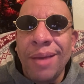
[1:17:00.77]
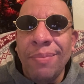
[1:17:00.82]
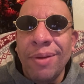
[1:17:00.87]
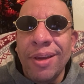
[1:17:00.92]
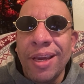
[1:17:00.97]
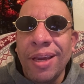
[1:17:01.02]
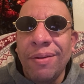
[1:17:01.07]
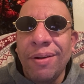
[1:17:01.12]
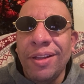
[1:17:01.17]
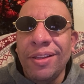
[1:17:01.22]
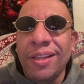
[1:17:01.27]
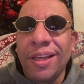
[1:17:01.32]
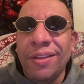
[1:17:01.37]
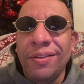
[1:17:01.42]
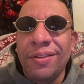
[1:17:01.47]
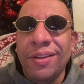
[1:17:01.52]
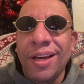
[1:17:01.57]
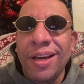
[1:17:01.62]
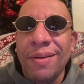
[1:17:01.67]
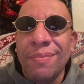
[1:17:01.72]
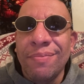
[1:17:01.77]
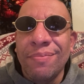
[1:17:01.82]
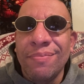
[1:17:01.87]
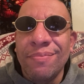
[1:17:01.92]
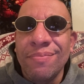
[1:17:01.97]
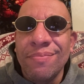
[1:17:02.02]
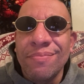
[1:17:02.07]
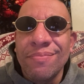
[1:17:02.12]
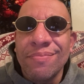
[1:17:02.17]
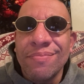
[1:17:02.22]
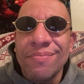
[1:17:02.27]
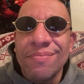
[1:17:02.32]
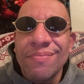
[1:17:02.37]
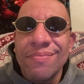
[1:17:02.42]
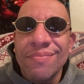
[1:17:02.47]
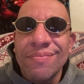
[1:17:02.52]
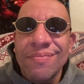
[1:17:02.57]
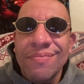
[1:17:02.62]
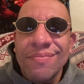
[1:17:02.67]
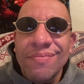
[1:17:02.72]
and give it a thumbs up.
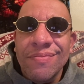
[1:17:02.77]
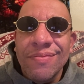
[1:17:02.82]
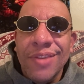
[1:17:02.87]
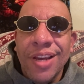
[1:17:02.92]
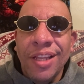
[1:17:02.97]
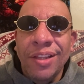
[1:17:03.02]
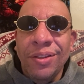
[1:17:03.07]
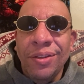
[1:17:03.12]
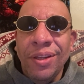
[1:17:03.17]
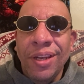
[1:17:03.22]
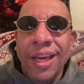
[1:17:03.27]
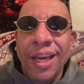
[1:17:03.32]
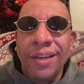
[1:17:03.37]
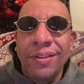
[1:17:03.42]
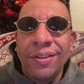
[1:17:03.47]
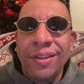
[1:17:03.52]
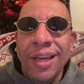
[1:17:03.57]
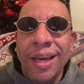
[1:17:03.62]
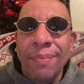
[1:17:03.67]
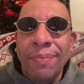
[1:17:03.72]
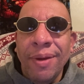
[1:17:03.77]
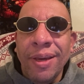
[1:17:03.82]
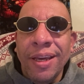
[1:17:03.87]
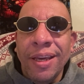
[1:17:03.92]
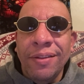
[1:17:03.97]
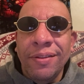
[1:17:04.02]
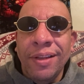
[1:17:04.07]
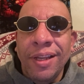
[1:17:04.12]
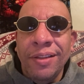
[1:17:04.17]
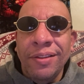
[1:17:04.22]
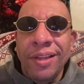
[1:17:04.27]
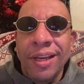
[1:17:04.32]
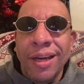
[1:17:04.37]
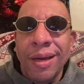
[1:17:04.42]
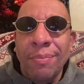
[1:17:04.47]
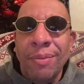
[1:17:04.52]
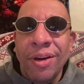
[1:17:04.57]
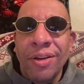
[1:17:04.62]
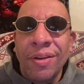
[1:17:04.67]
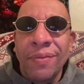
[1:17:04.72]
And tonight's topic is let's talk
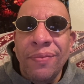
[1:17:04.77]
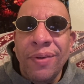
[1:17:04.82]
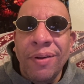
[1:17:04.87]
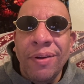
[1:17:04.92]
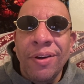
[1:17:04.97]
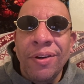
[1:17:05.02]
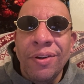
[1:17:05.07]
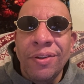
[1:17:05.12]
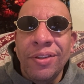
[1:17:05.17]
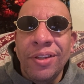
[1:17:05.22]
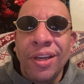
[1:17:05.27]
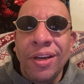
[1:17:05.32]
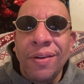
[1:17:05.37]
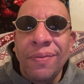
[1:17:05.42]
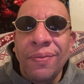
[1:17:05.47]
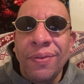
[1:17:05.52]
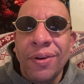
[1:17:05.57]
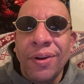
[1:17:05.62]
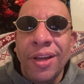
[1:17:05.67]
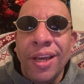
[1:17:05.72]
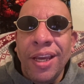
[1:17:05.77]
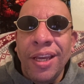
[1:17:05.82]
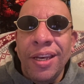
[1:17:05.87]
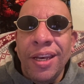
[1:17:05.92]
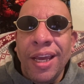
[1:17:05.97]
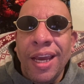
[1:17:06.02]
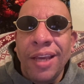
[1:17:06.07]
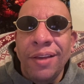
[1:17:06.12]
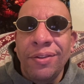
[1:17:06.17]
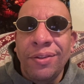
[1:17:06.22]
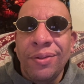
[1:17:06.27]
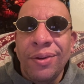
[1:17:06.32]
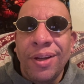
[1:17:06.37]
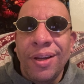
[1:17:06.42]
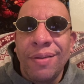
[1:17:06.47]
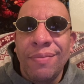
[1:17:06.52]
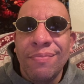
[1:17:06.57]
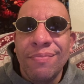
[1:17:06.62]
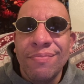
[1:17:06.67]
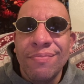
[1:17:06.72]
about your favorite hotel for a night
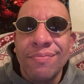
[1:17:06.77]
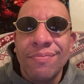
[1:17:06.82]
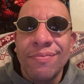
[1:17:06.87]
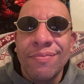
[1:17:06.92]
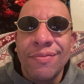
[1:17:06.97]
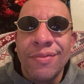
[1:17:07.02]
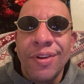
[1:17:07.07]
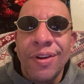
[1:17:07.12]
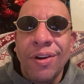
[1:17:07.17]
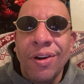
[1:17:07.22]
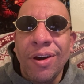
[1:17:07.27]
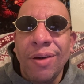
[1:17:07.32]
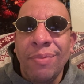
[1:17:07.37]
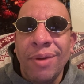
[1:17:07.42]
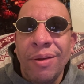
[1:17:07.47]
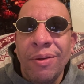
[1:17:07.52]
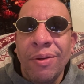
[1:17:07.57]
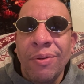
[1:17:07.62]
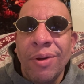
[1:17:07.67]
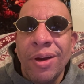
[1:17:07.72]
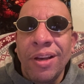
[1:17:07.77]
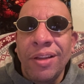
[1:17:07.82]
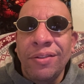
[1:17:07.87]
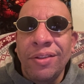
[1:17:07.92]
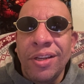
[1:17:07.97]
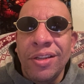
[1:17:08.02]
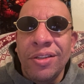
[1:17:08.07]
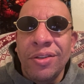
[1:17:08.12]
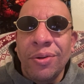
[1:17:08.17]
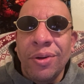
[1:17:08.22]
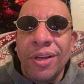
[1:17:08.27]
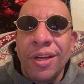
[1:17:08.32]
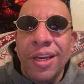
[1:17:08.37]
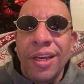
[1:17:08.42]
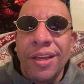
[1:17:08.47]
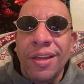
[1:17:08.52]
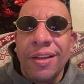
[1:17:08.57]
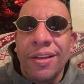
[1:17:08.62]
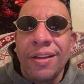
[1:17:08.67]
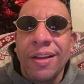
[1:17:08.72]
stream. Hope everyone is enjoying
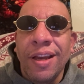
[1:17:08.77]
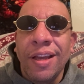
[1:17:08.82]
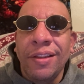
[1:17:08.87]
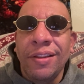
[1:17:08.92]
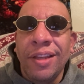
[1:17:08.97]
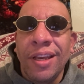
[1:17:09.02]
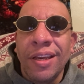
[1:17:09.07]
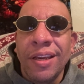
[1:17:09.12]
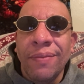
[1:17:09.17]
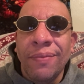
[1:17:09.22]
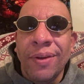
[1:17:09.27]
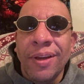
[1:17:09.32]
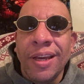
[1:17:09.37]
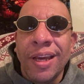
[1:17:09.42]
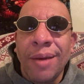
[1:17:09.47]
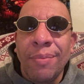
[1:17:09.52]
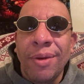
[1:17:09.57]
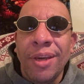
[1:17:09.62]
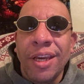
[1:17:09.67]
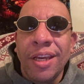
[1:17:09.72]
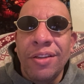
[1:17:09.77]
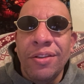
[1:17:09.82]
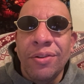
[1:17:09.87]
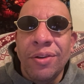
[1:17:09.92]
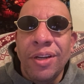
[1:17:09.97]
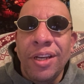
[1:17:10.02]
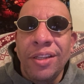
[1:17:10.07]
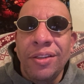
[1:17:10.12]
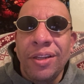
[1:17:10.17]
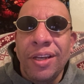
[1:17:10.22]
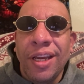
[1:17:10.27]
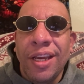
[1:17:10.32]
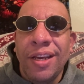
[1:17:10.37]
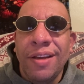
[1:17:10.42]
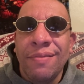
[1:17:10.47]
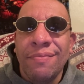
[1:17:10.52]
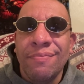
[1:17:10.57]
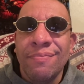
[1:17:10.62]
it. And thank you for coming and joining tonight.